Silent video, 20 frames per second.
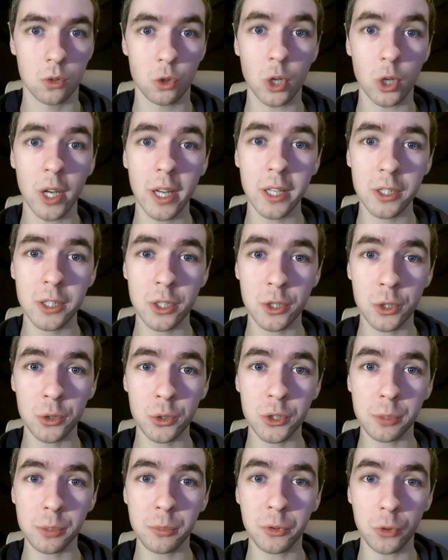Trying to
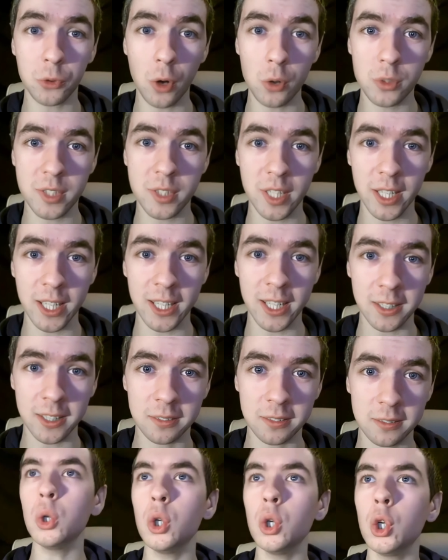do some throat singing!